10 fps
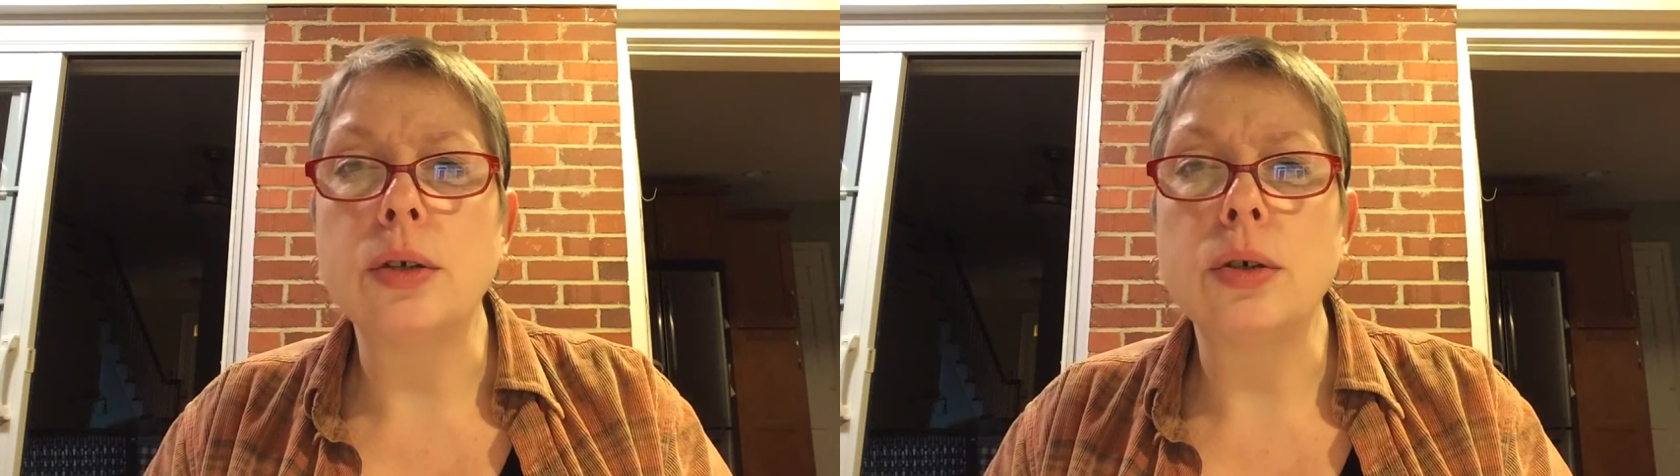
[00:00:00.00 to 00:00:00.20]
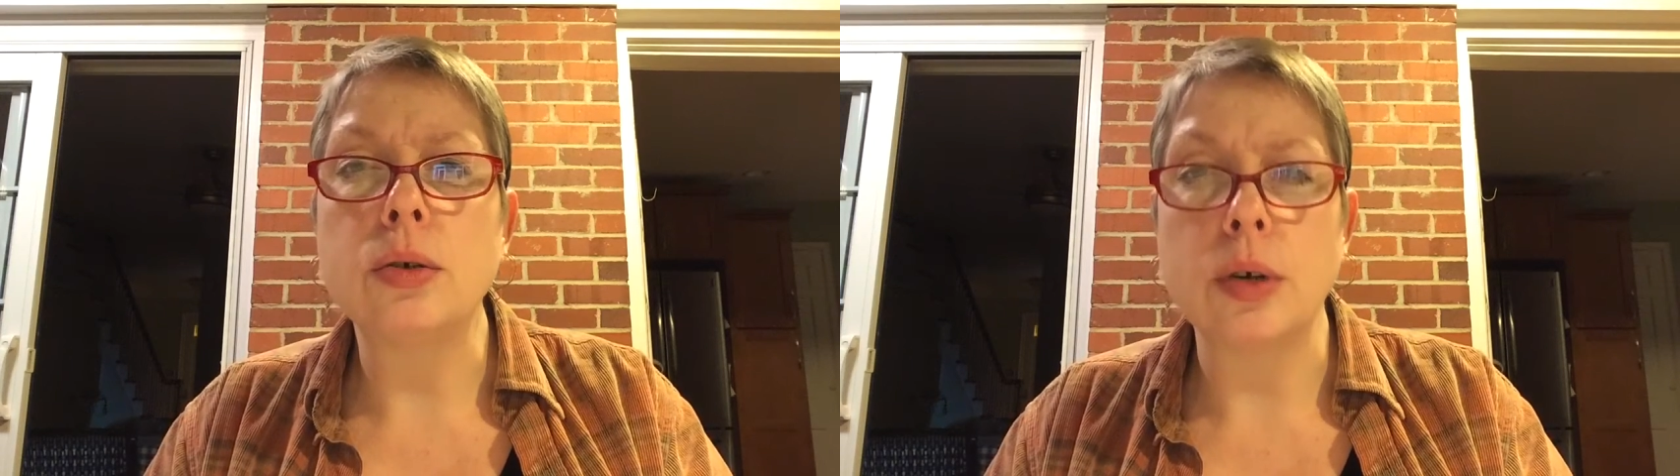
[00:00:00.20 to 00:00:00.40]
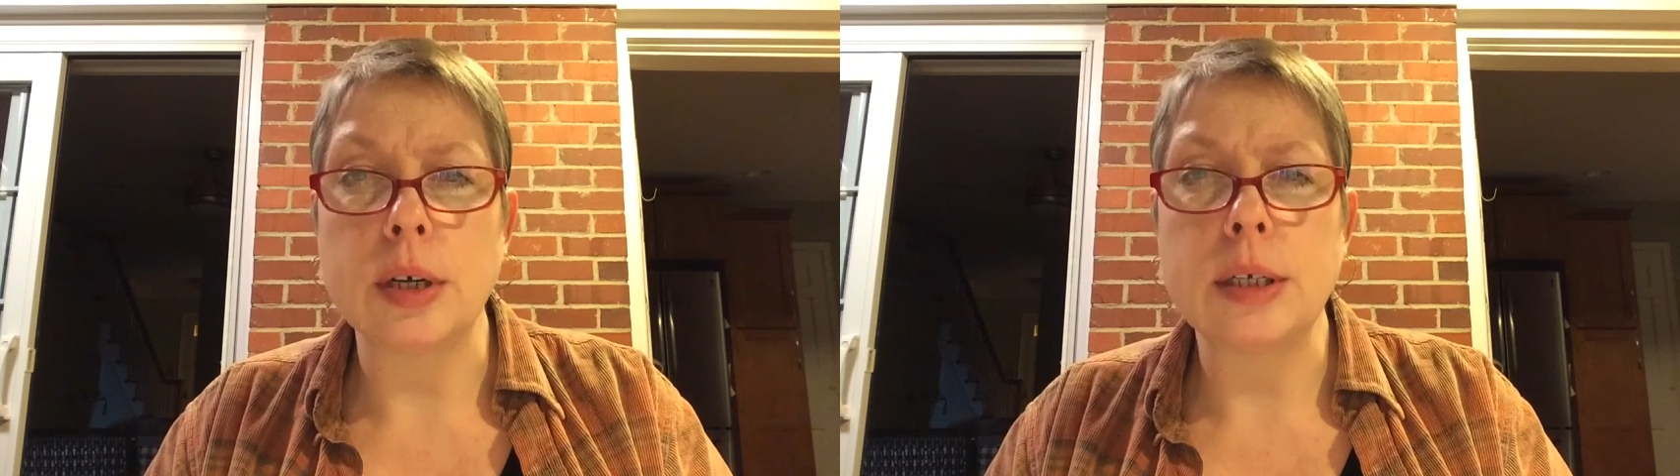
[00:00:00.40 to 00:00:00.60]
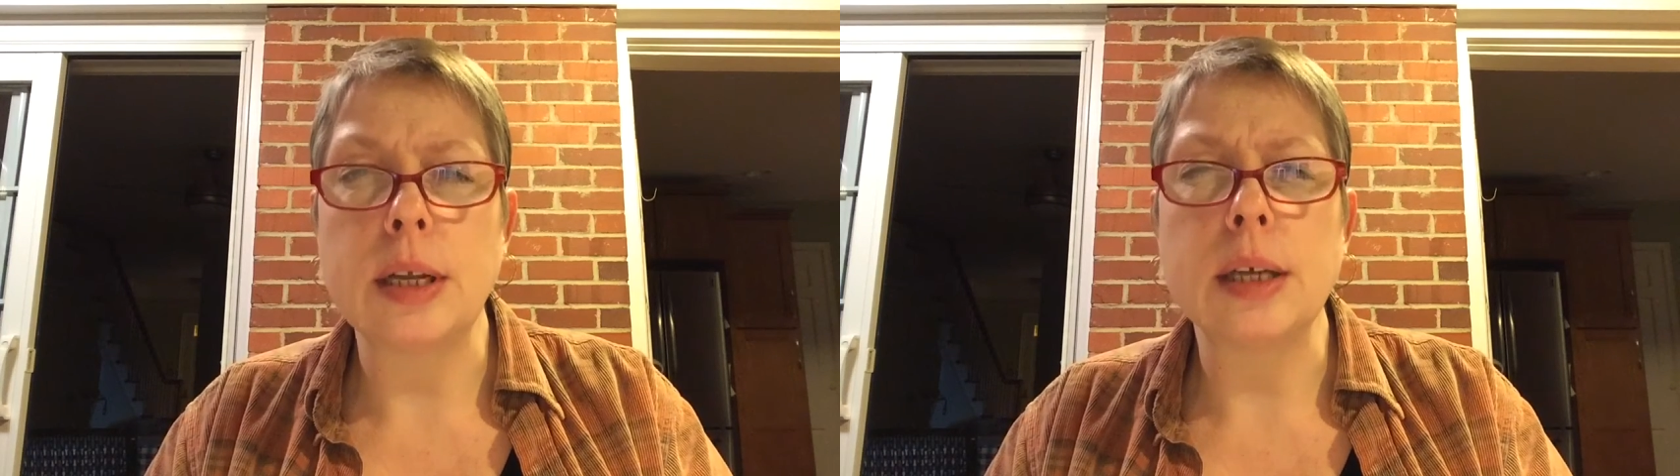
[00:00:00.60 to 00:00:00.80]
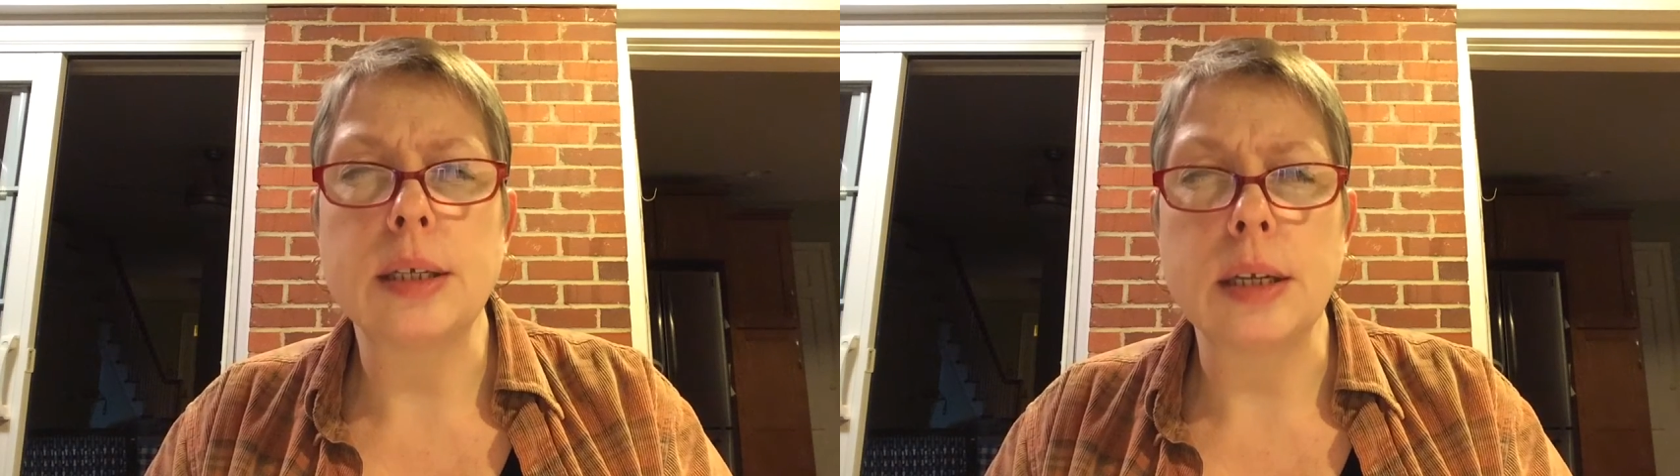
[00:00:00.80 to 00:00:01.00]
tourist
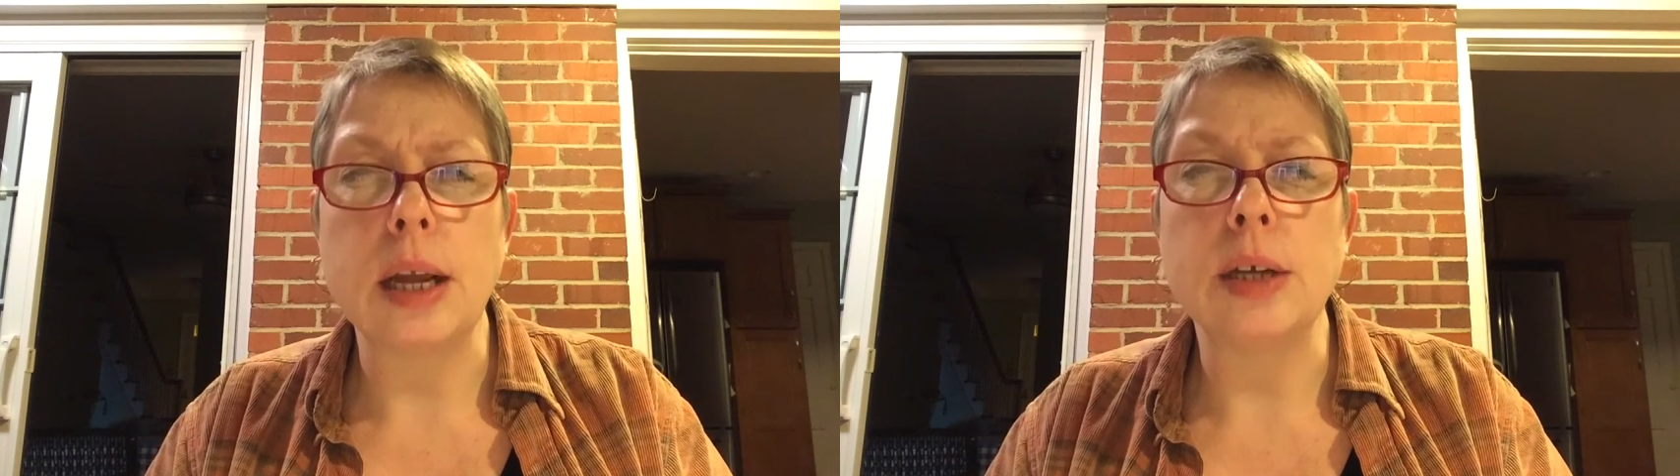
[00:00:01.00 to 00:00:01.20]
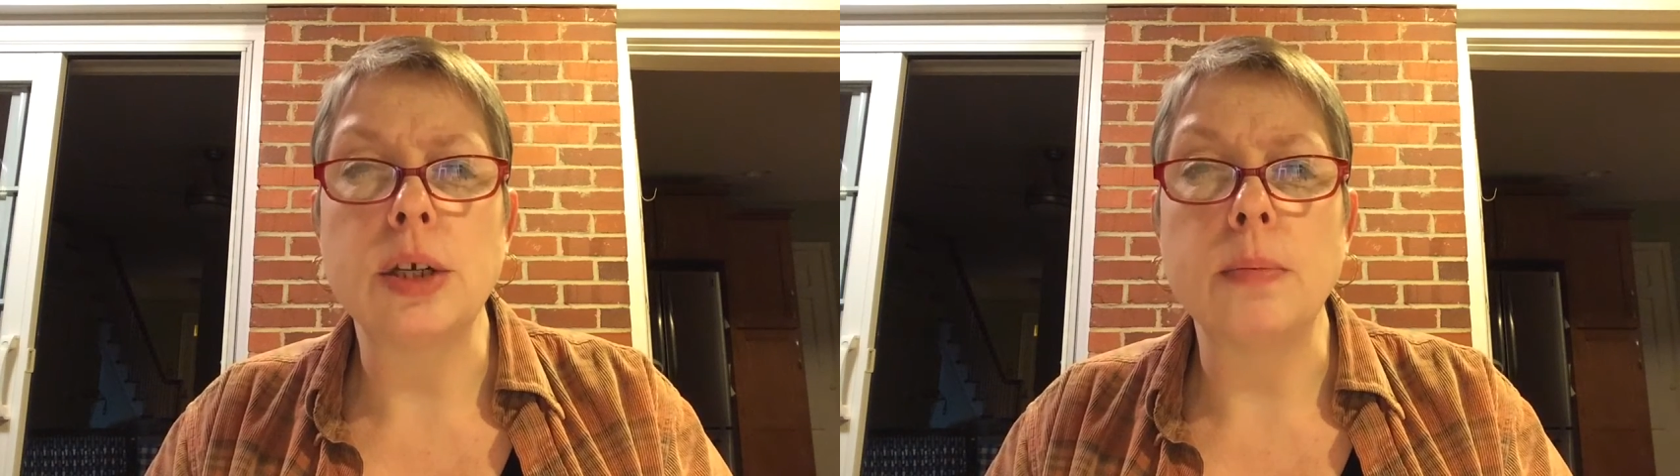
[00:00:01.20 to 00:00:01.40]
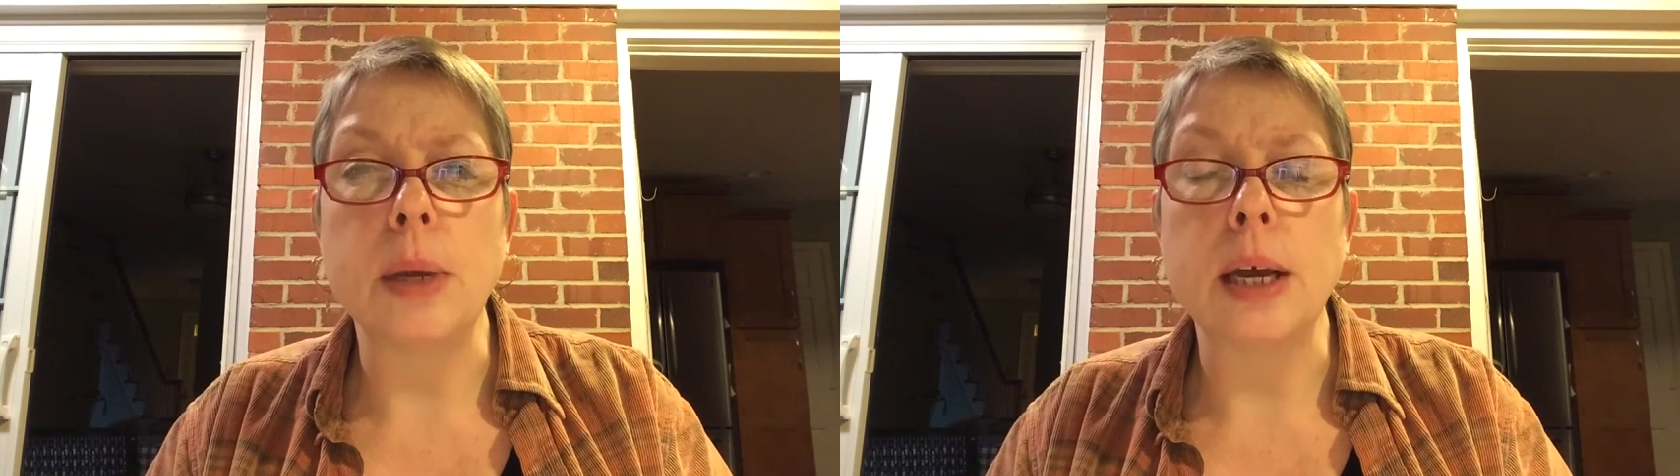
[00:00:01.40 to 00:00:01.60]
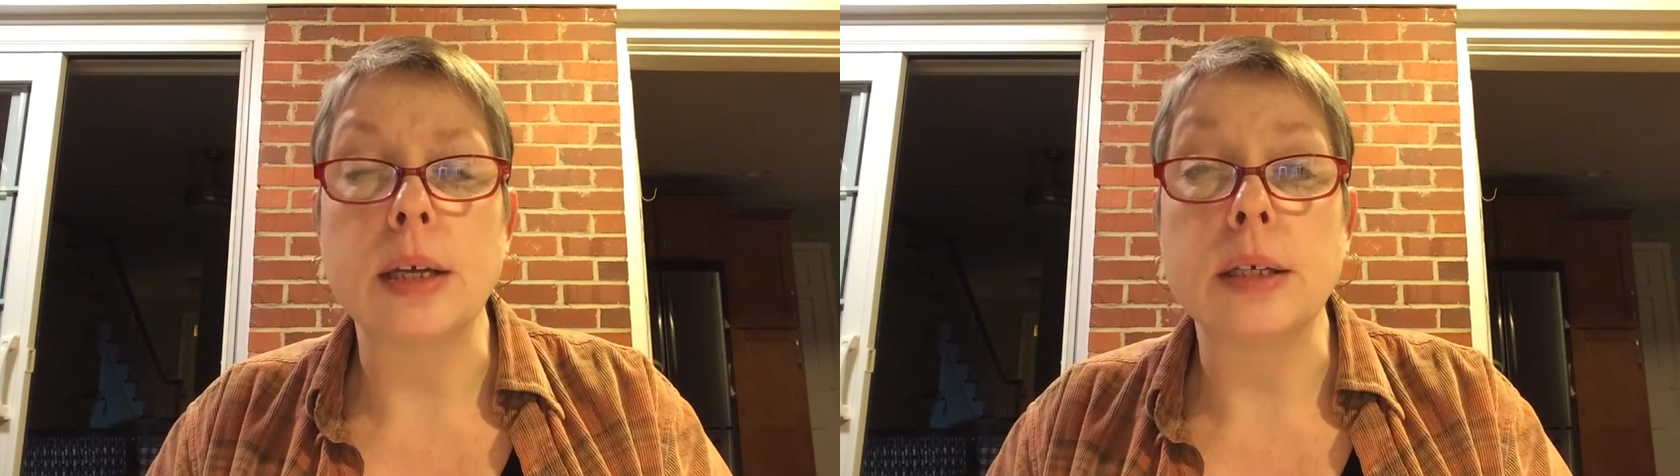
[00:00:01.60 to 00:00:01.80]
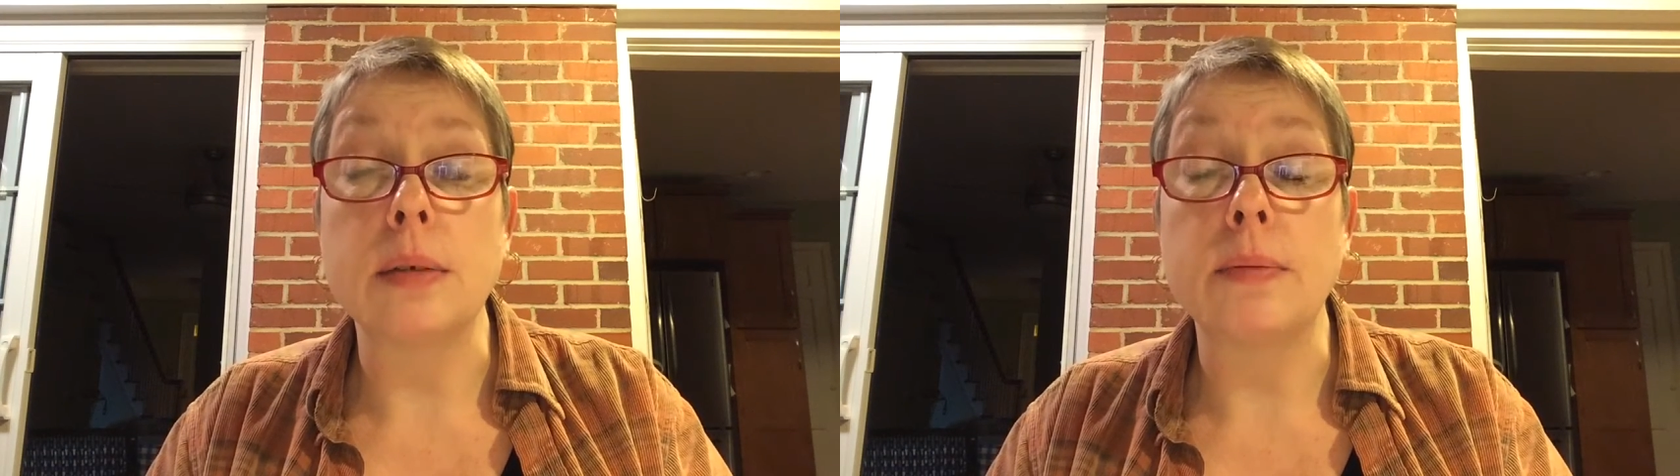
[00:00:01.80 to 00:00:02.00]
destination
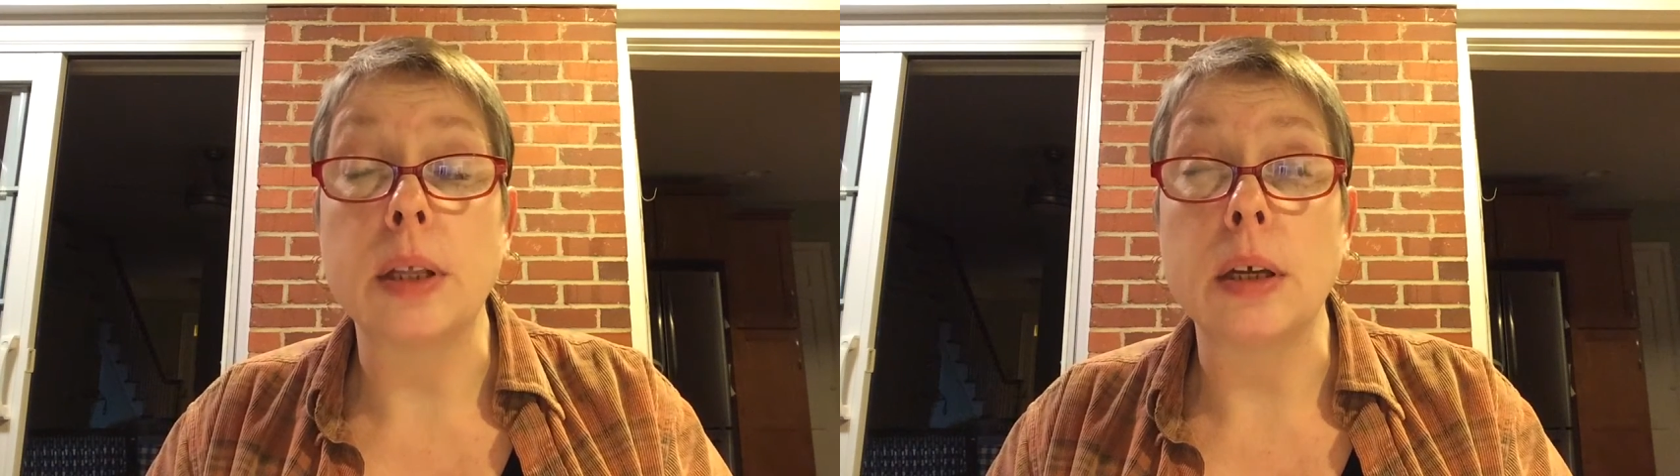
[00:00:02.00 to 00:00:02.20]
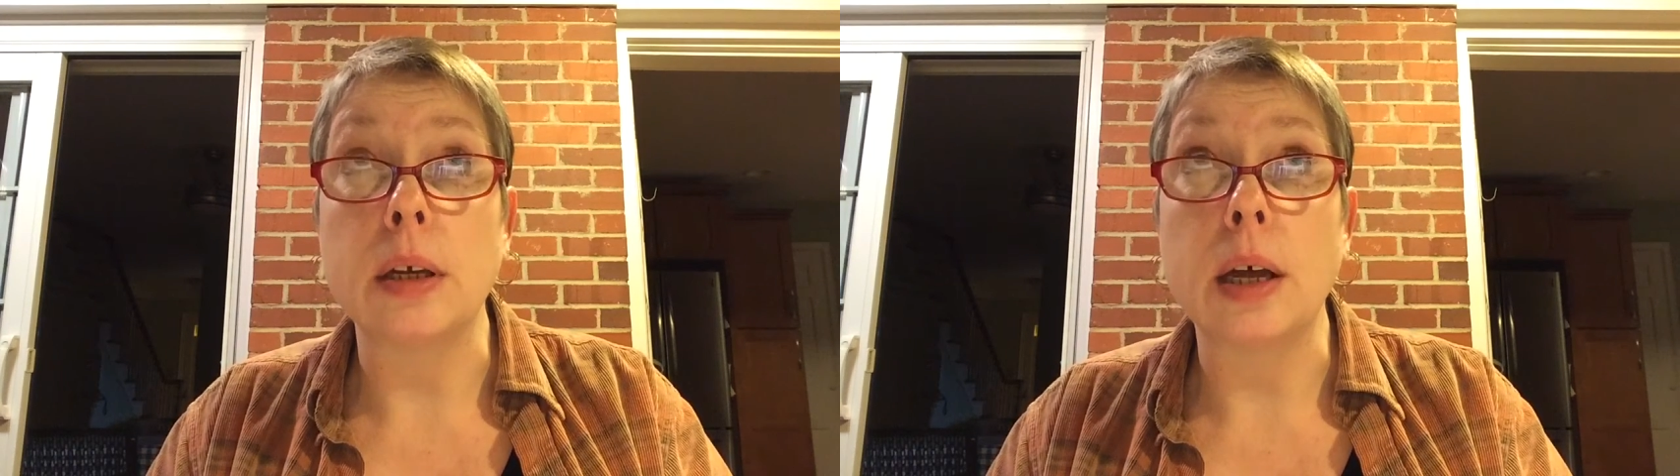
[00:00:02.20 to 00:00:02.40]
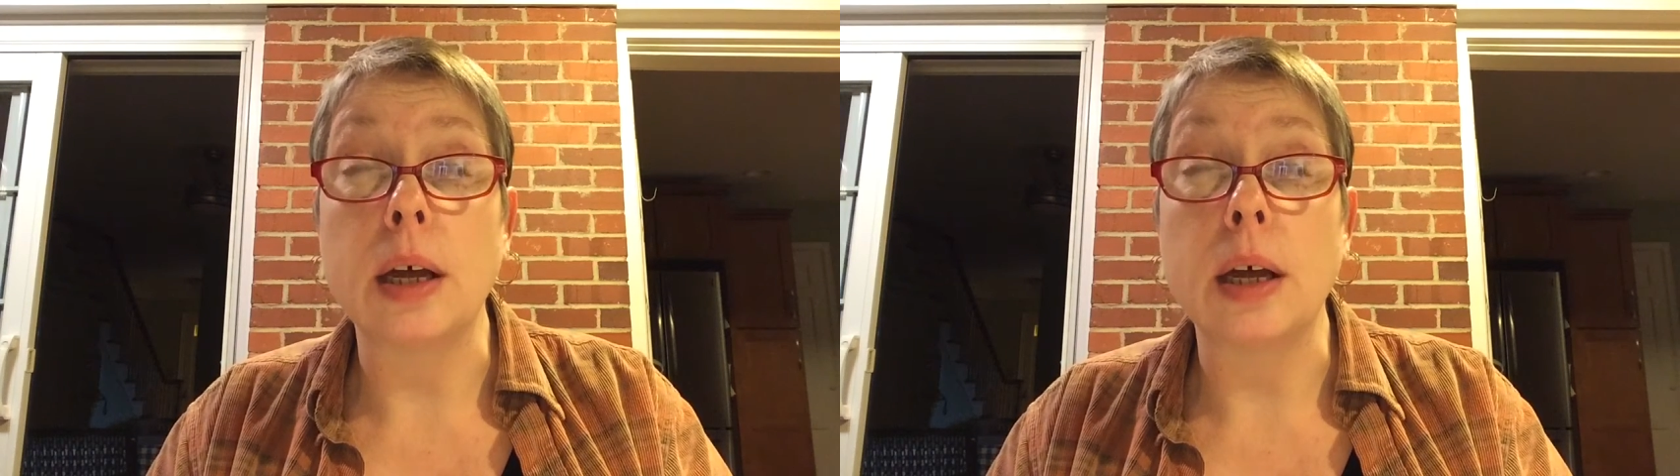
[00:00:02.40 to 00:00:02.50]
because of the